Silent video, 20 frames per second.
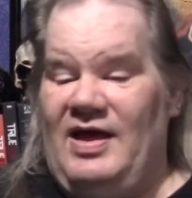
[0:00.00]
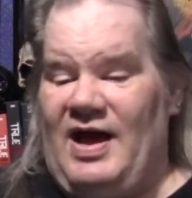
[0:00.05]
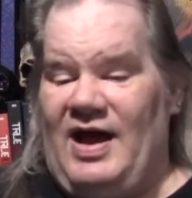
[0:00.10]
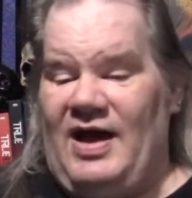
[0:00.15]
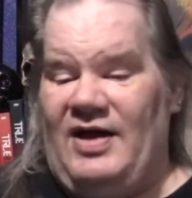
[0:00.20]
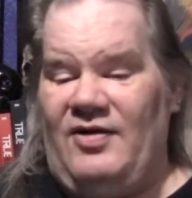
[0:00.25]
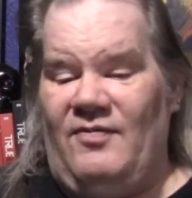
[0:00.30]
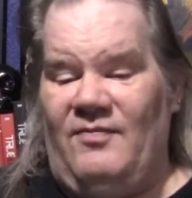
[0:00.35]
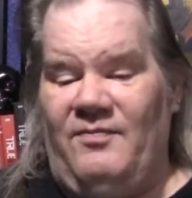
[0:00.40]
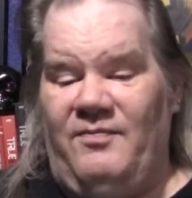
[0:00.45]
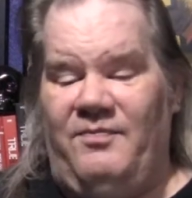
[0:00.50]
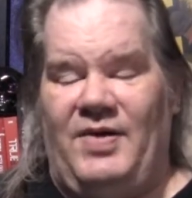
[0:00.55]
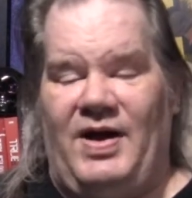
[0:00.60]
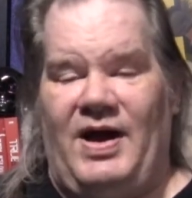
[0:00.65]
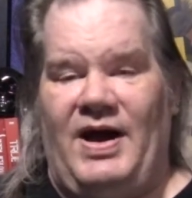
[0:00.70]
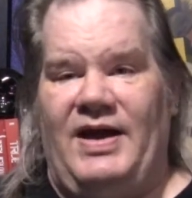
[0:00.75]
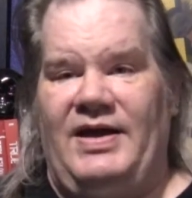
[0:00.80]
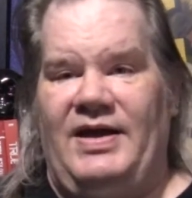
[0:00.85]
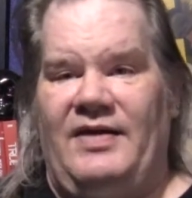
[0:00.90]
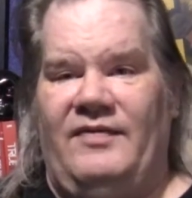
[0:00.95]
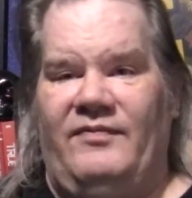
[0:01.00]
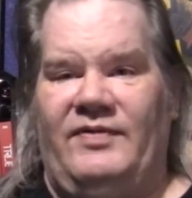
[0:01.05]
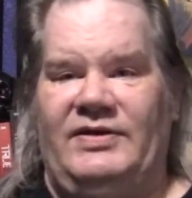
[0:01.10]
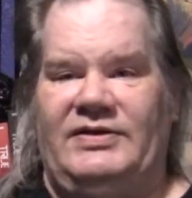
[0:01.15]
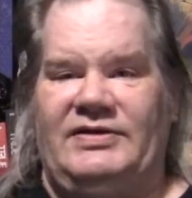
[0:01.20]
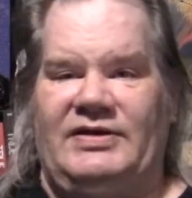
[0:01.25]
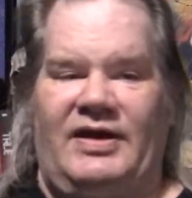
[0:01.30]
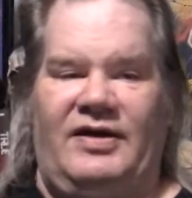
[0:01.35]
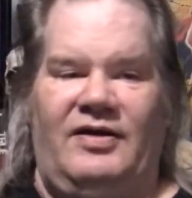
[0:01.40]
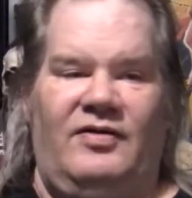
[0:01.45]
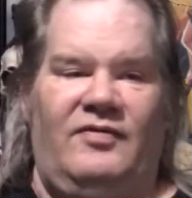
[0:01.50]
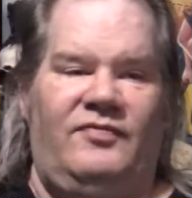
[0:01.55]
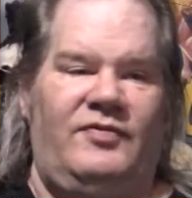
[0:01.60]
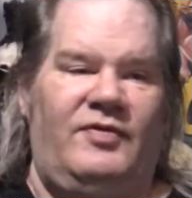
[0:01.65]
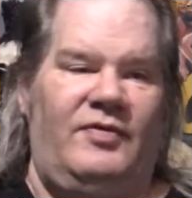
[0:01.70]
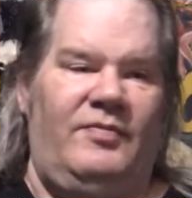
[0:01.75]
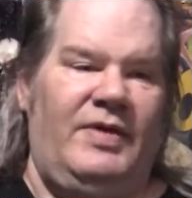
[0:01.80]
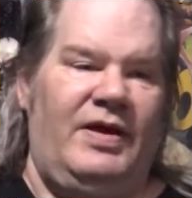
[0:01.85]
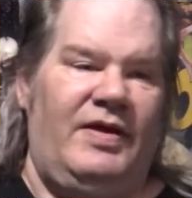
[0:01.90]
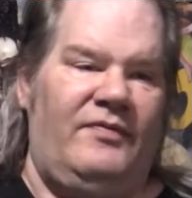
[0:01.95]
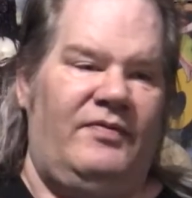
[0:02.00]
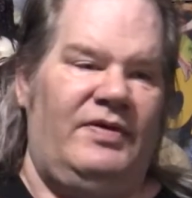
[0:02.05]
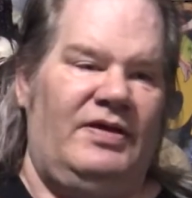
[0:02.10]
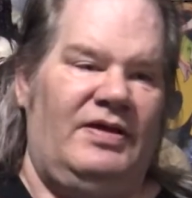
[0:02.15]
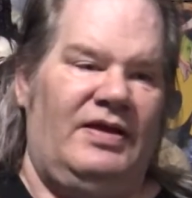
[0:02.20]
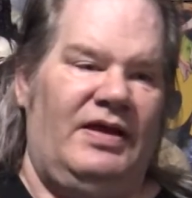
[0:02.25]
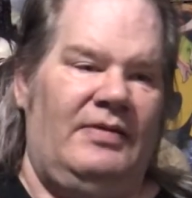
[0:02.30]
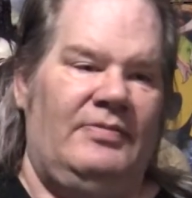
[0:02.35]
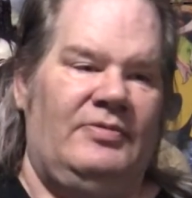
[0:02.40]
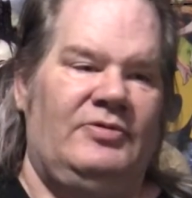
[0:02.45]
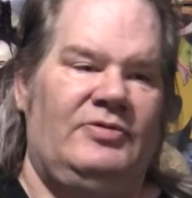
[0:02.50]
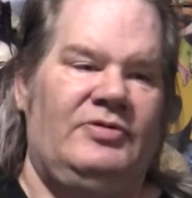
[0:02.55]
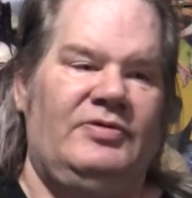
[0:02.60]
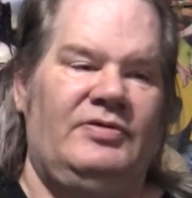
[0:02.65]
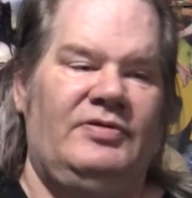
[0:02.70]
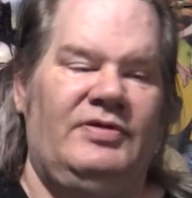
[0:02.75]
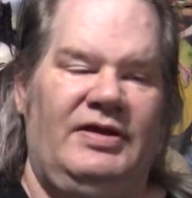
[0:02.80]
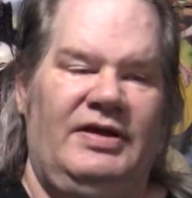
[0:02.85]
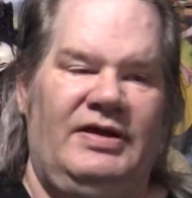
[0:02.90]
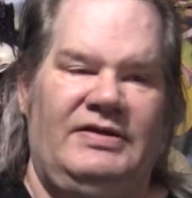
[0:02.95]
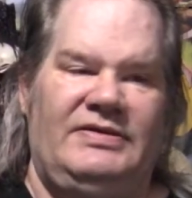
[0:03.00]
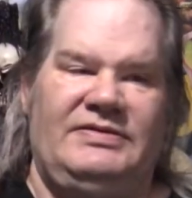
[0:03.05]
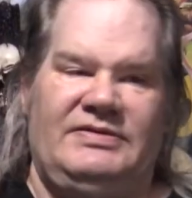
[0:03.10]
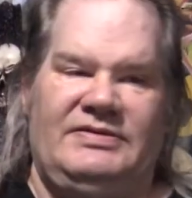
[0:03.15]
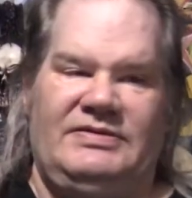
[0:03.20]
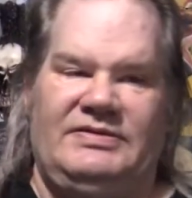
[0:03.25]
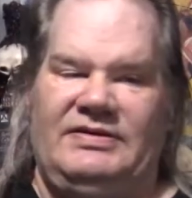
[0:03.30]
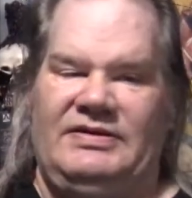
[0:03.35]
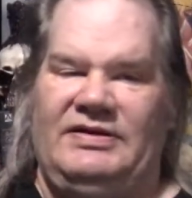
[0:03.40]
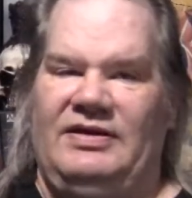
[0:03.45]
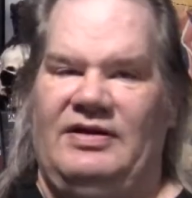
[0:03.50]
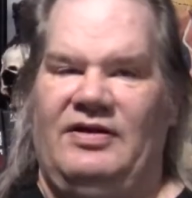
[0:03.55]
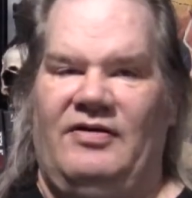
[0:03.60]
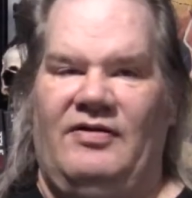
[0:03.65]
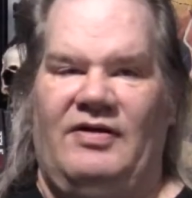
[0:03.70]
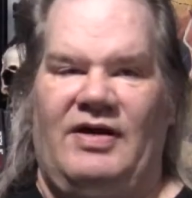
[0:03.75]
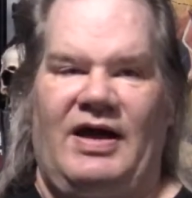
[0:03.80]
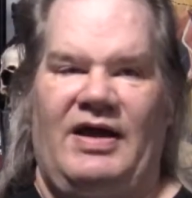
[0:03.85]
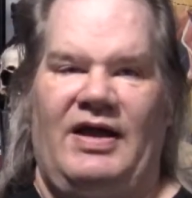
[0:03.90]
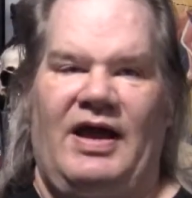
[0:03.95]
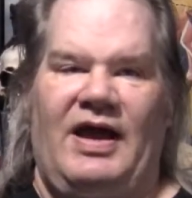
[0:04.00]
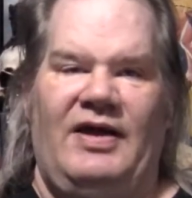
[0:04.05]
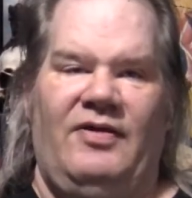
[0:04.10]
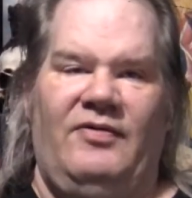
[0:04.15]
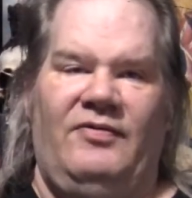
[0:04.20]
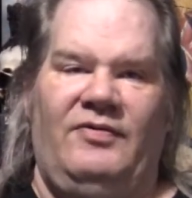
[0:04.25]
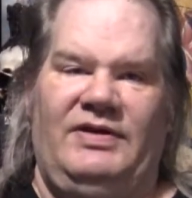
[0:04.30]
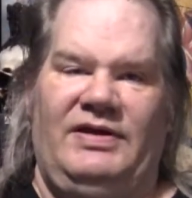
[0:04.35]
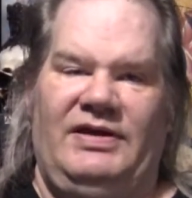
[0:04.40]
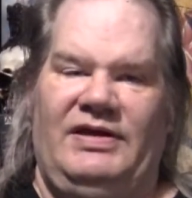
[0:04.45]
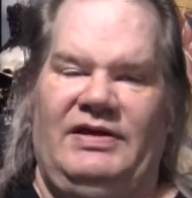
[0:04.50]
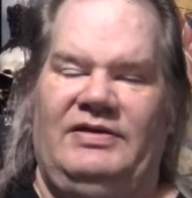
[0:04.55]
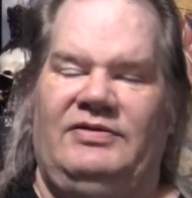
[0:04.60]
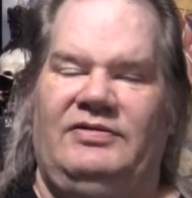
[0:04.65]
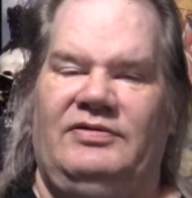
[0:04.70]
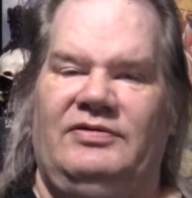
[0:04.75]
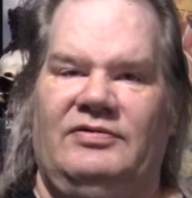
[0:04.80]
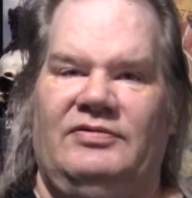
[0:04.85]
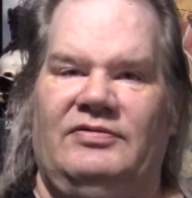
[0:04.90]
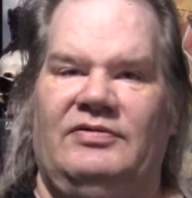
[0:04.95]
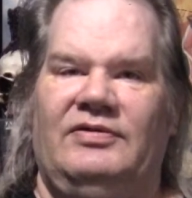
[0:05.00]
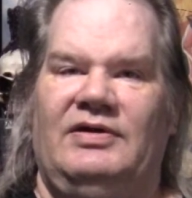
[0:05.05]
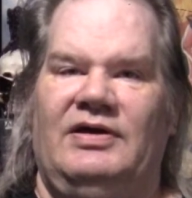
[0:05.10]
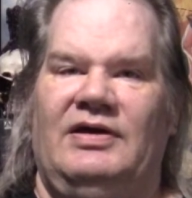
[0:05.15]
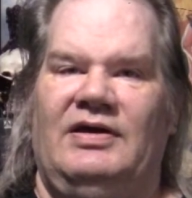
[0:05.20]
I don't buy every title from every label. It's you know I I don't need to.